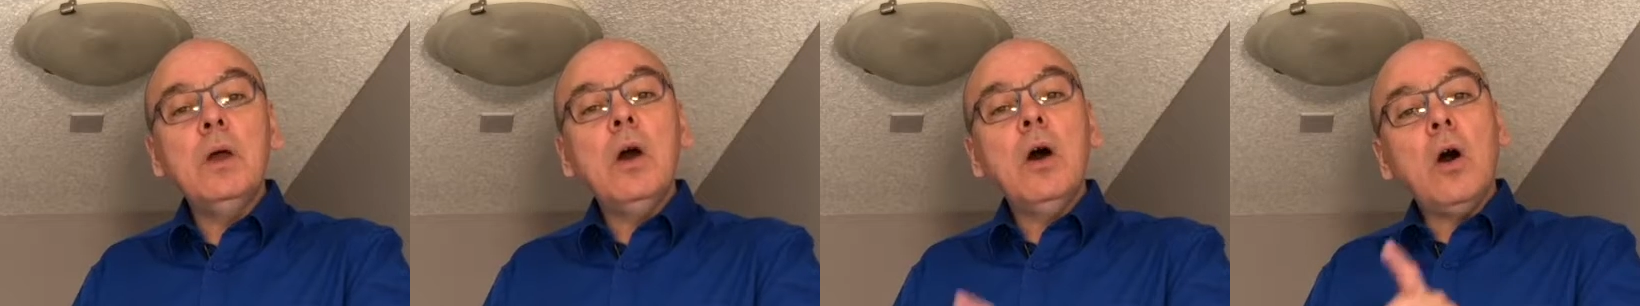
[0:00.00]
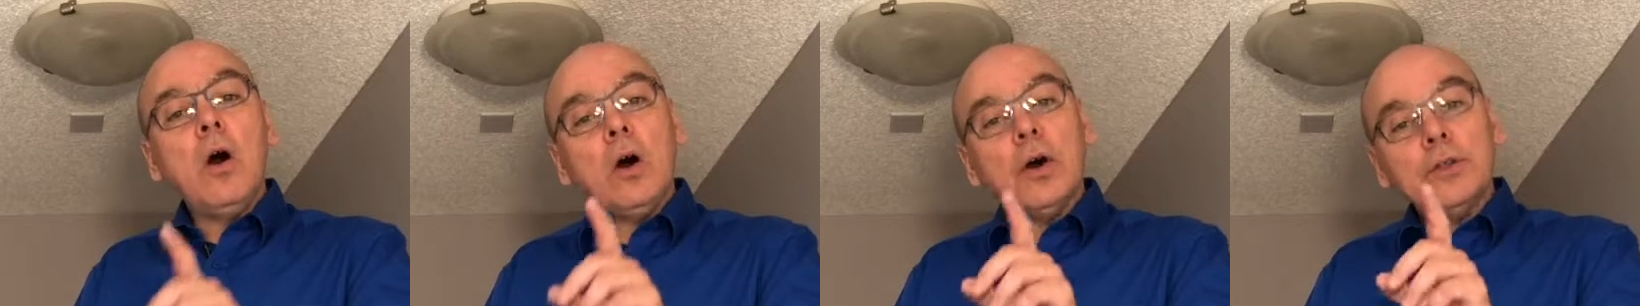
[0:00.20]

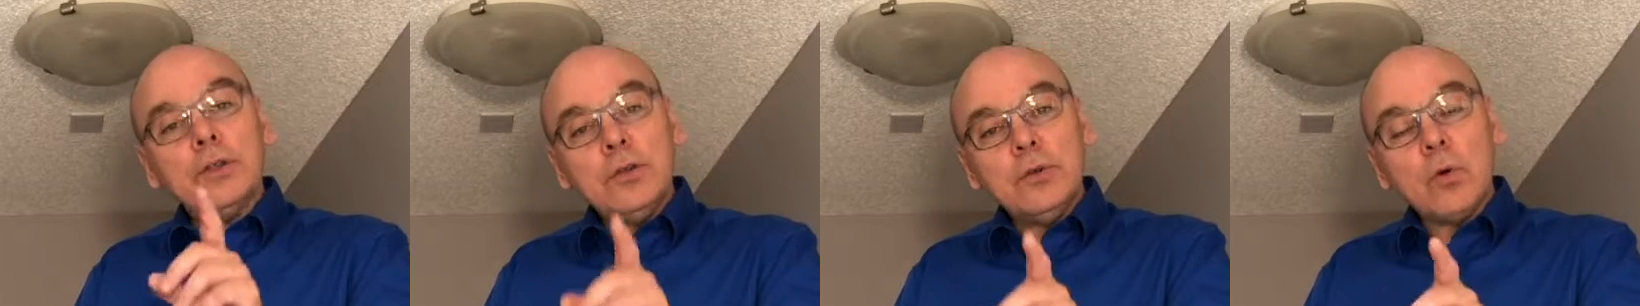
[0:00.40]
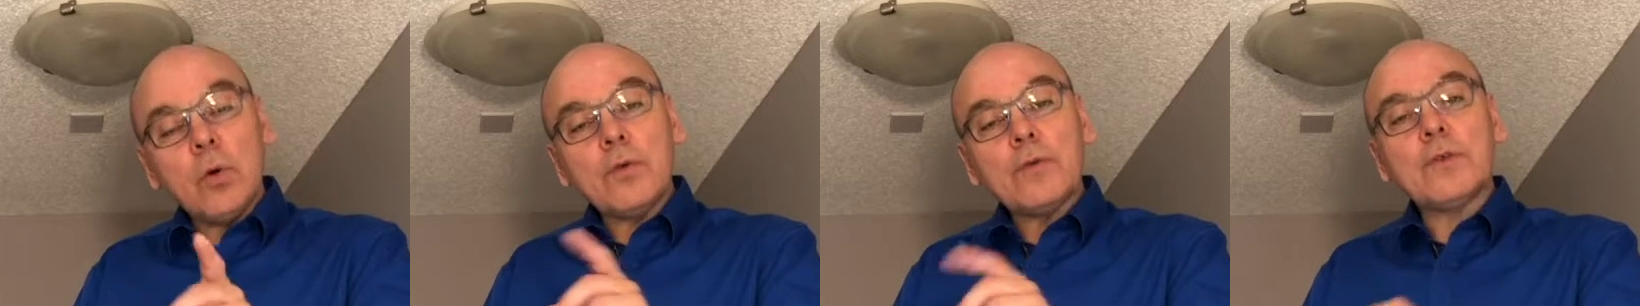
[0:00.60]
on
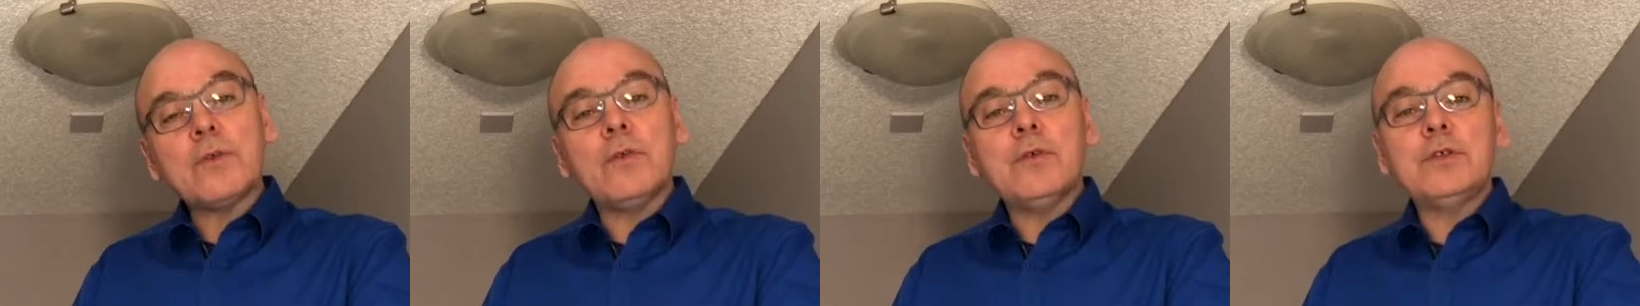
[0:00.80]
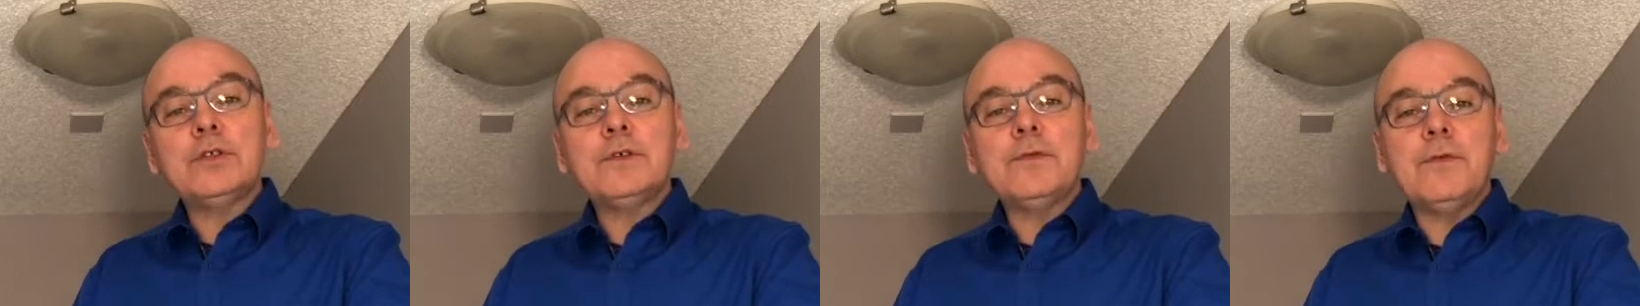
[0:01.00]
your
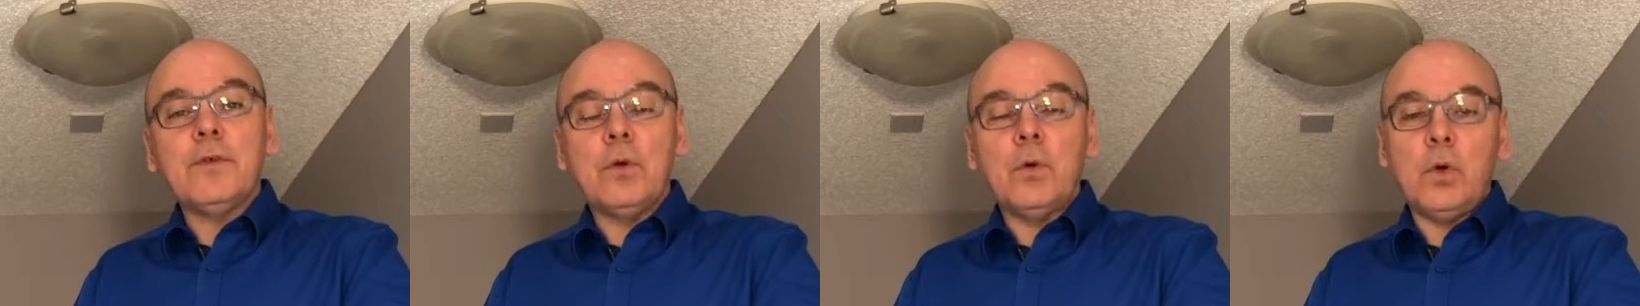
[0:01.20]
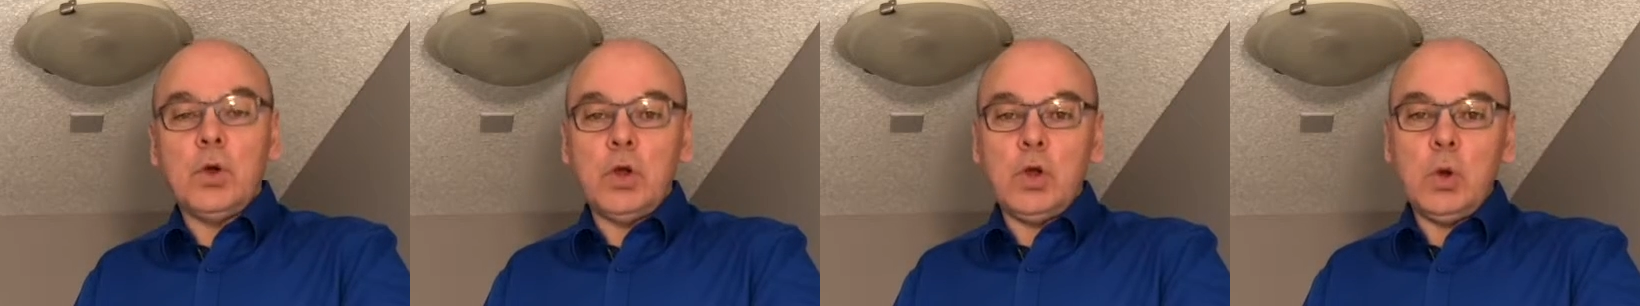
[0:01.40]
search
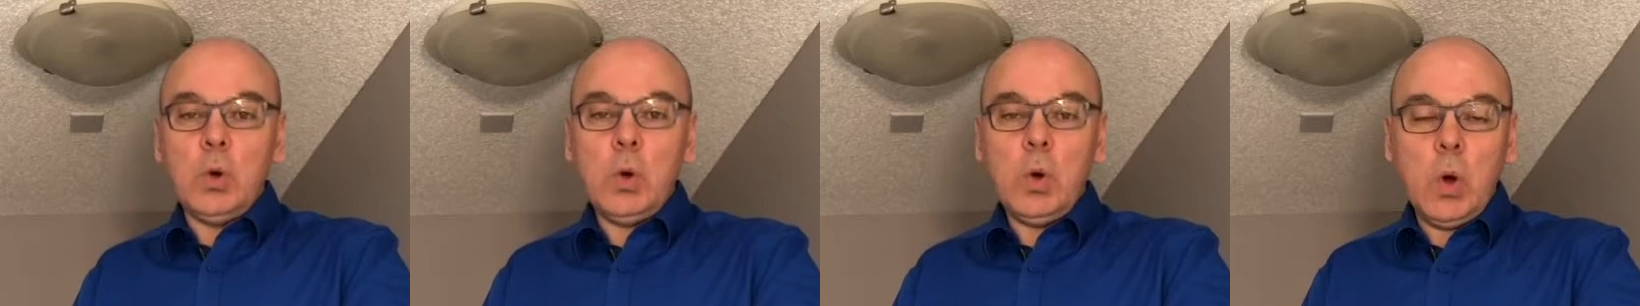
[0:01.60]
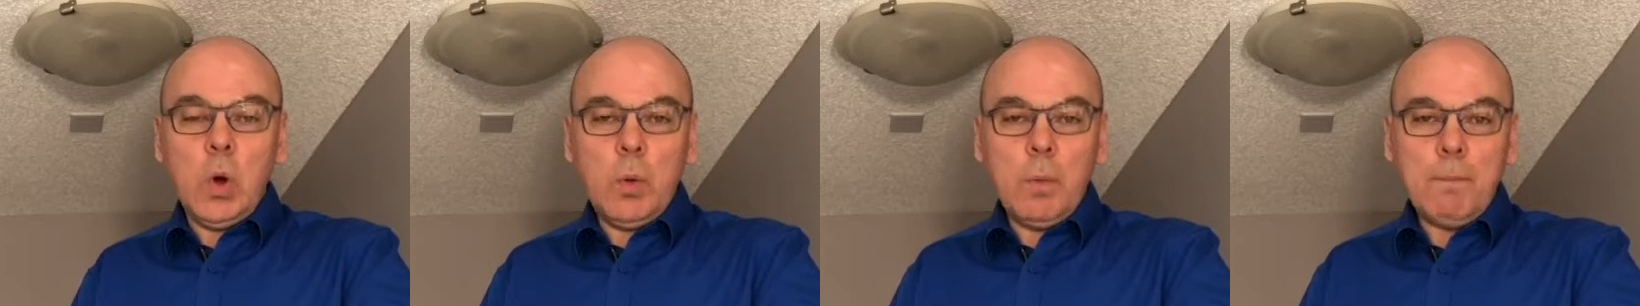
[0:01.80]
for a new
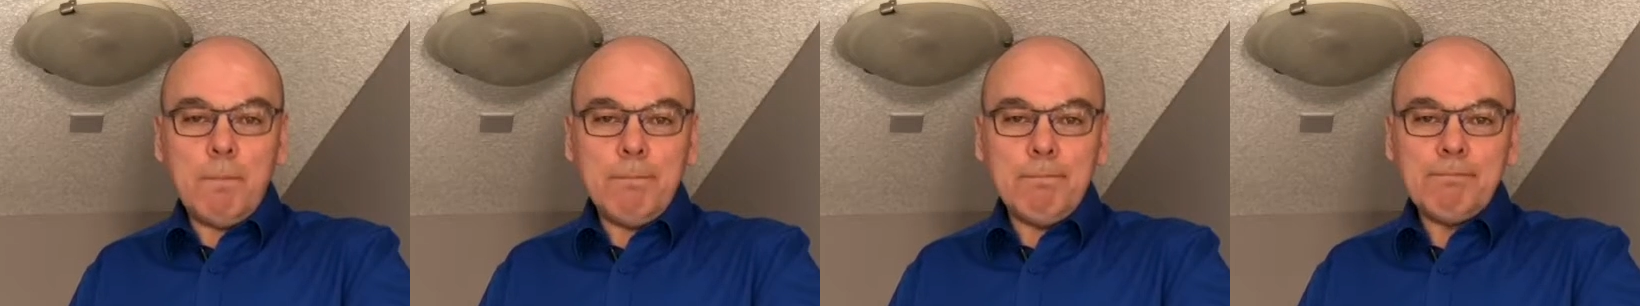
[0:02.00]
home.